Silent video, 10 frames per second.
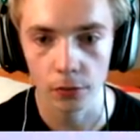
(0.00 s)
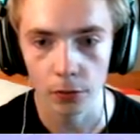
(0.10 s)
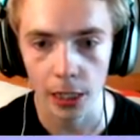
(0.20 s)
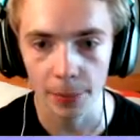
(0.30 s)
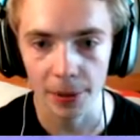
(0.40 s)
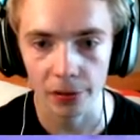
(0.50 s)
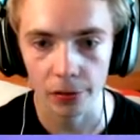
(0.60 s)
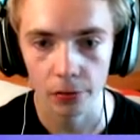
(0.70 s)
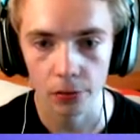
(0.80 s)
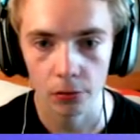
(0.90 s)
What happens?
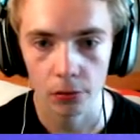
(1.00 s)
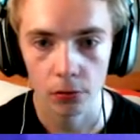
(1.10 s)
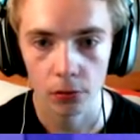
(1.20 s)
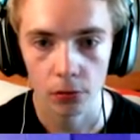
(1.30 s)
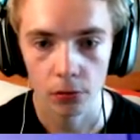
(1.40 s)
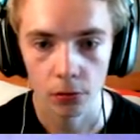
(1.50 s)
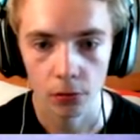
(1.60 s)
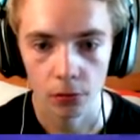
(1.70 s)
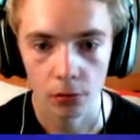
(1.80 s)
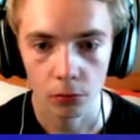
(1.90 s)

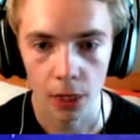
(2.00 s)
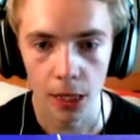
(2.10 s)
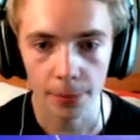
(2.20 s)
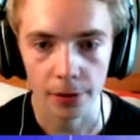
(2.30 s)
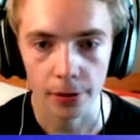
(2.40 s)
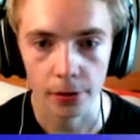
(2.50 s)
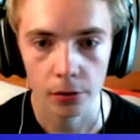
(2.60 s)
What happened?